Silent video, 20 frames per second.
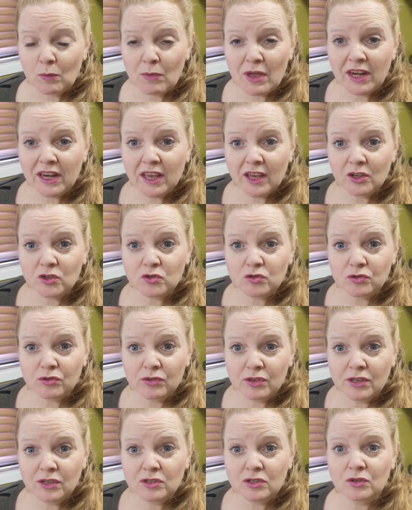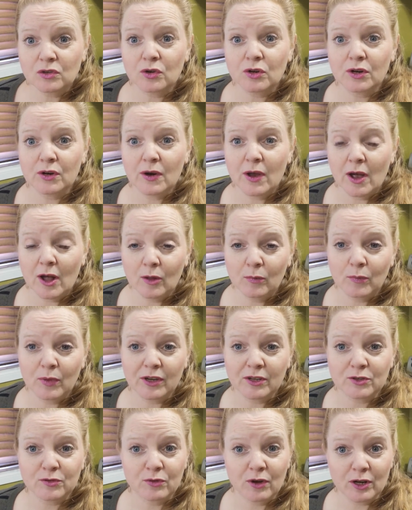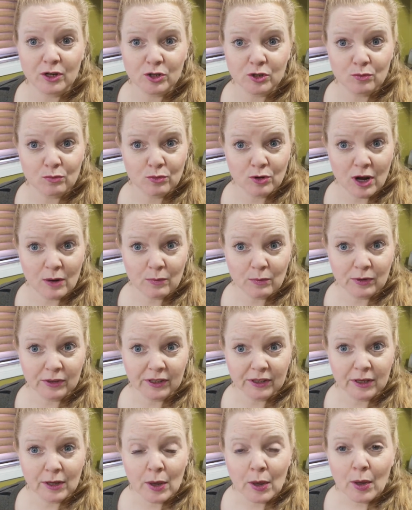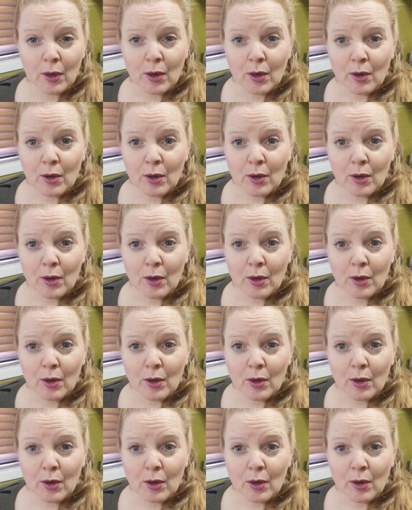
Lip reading: many extra things in order to help us function properly.